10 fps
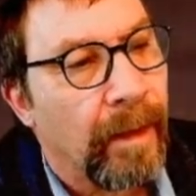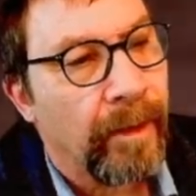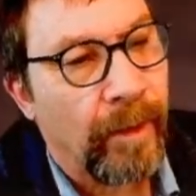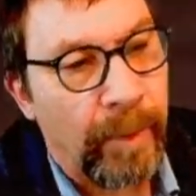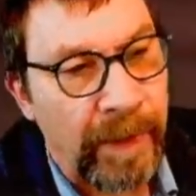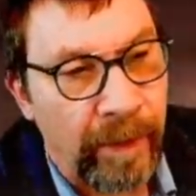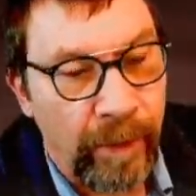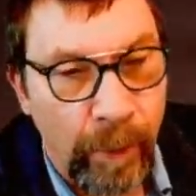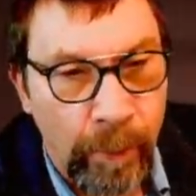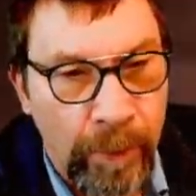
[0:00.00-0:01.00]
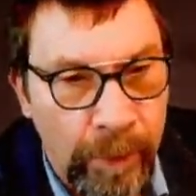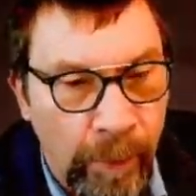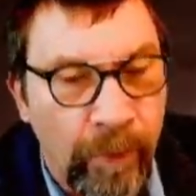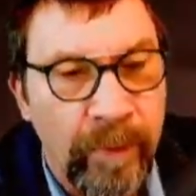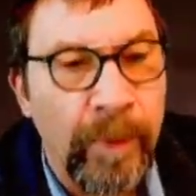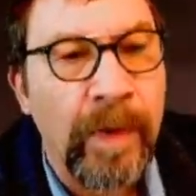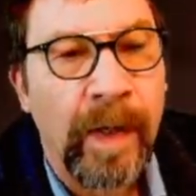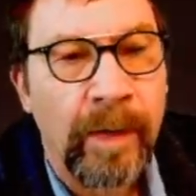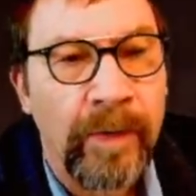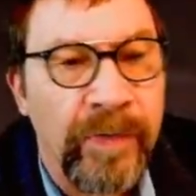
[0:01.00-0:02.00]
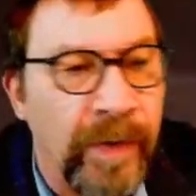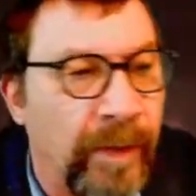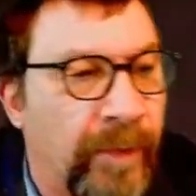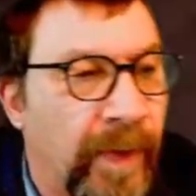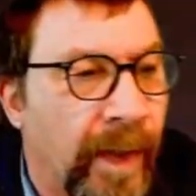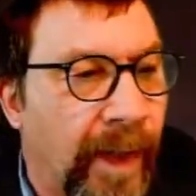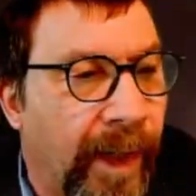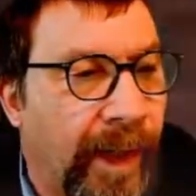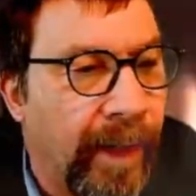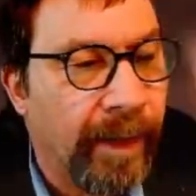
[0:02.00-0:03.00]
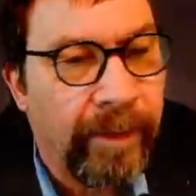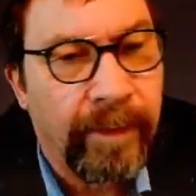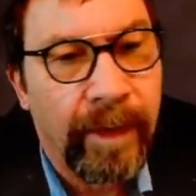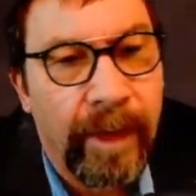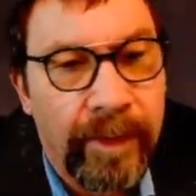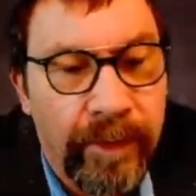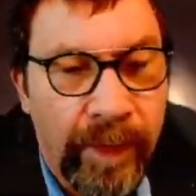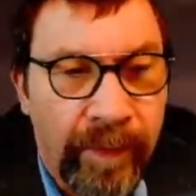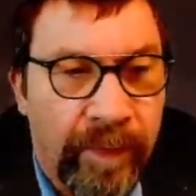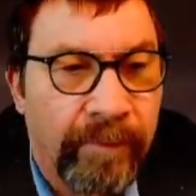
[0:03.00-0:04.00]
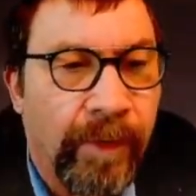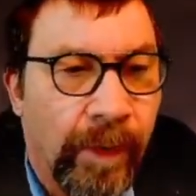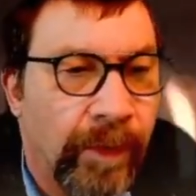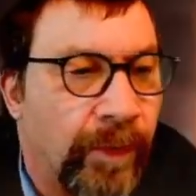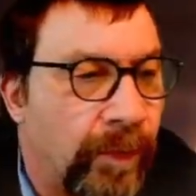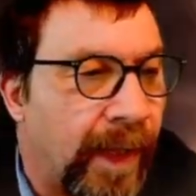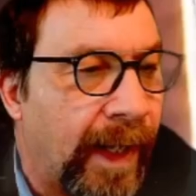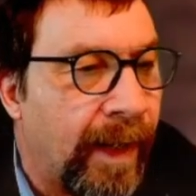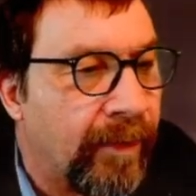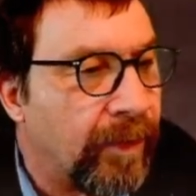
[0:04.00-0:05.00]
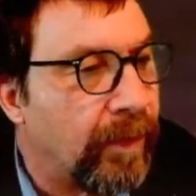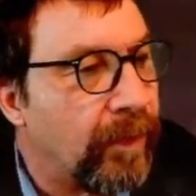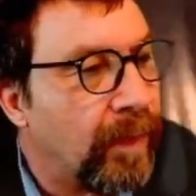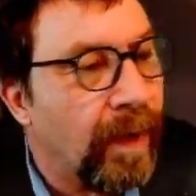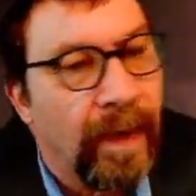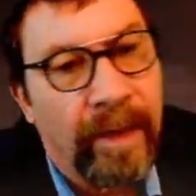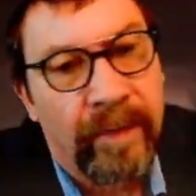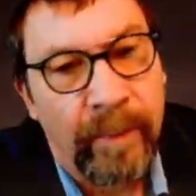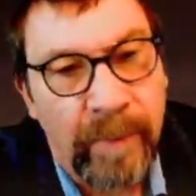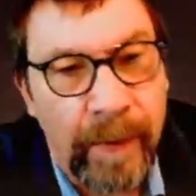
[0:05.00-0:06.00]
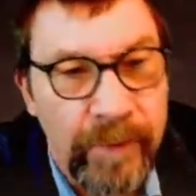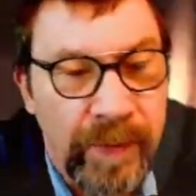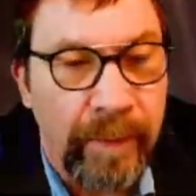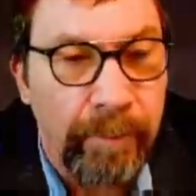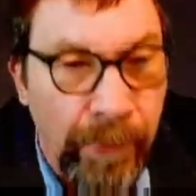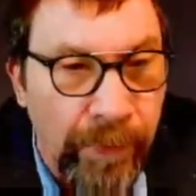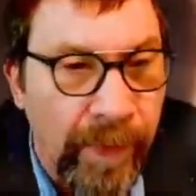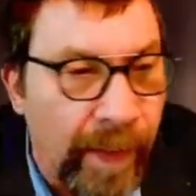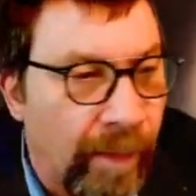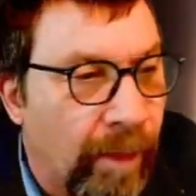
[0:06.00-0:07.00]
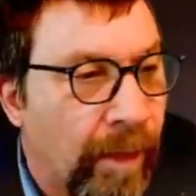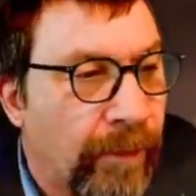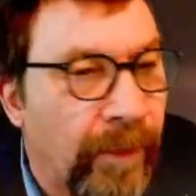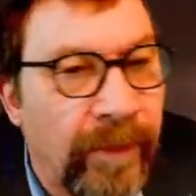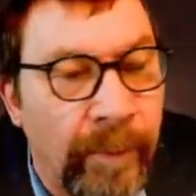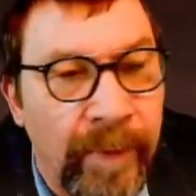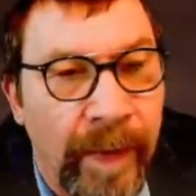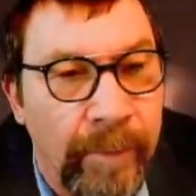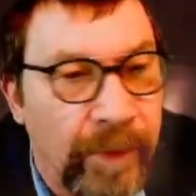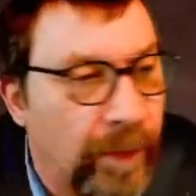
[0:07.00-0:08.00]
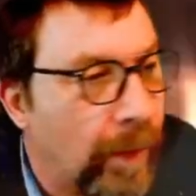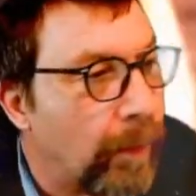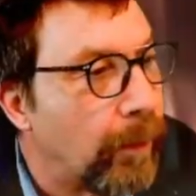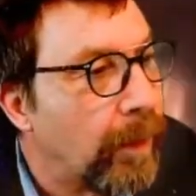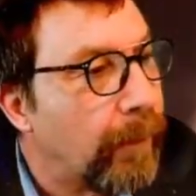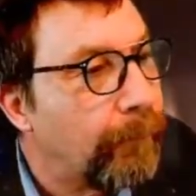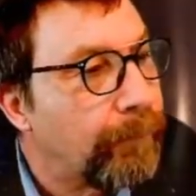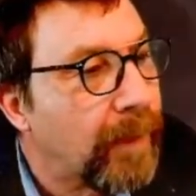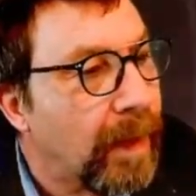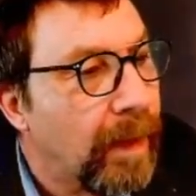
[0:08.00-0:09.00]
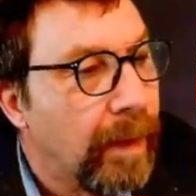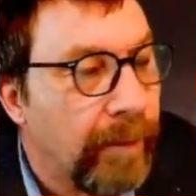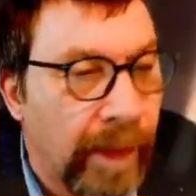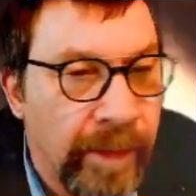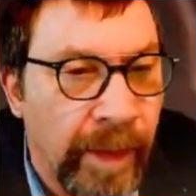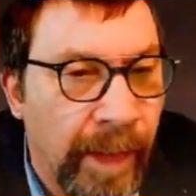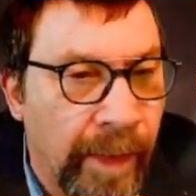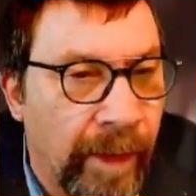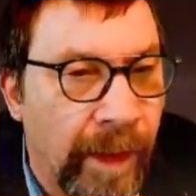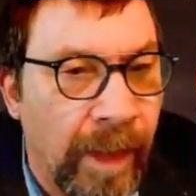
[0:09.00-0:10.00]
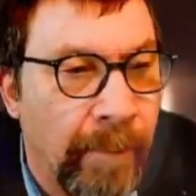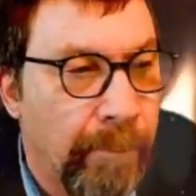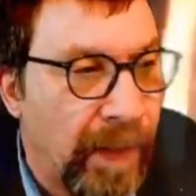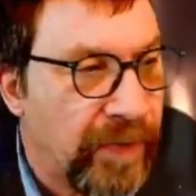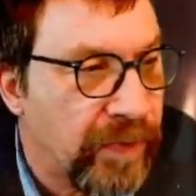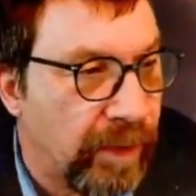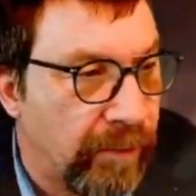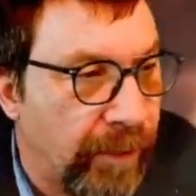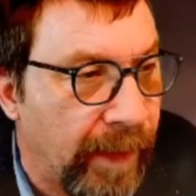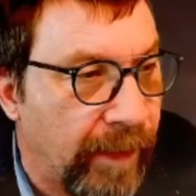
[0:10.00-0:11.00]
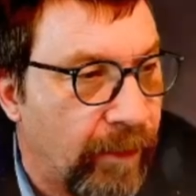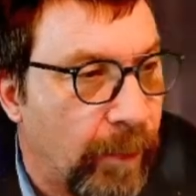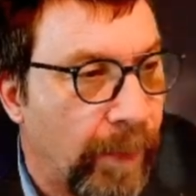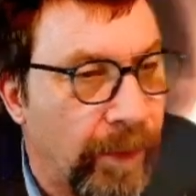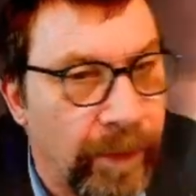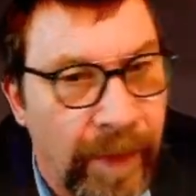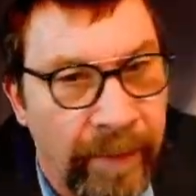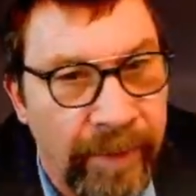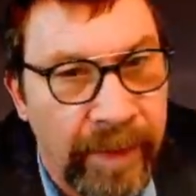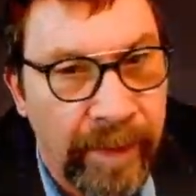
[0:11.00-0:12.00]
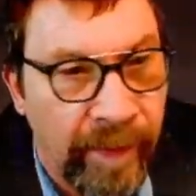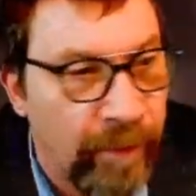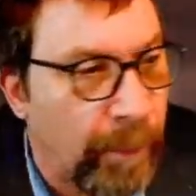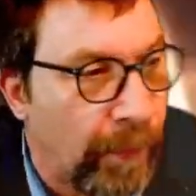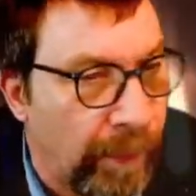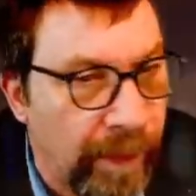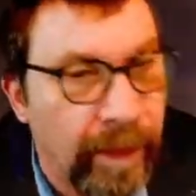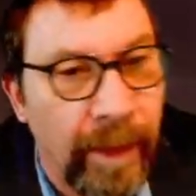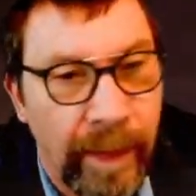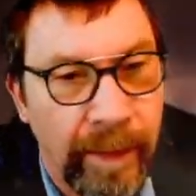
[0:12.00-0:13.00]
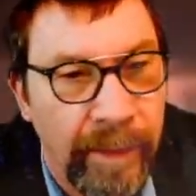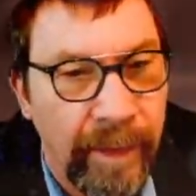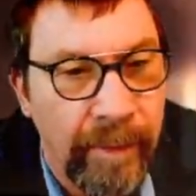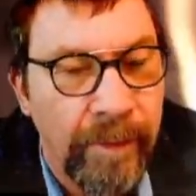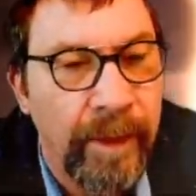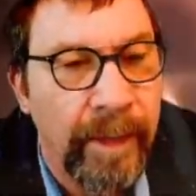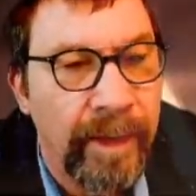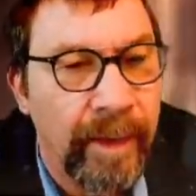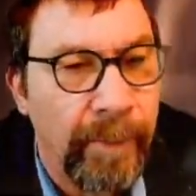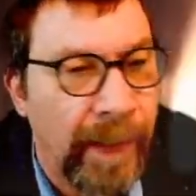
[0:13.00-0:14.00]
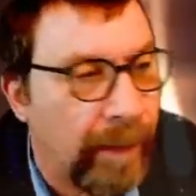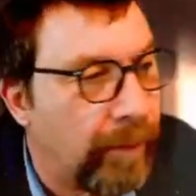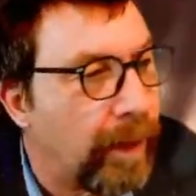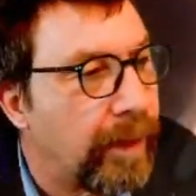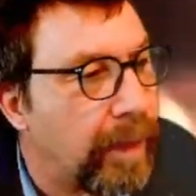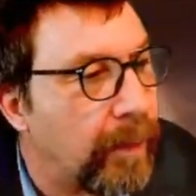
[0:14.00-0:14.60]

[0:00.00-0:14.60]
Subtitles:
There'll be a noticeable color shift, and you'll get some volatile gases. Sometimes you can burn that off, sometimes you don't. Then you get into the combustion phase where you have intense burning, and I think in the background here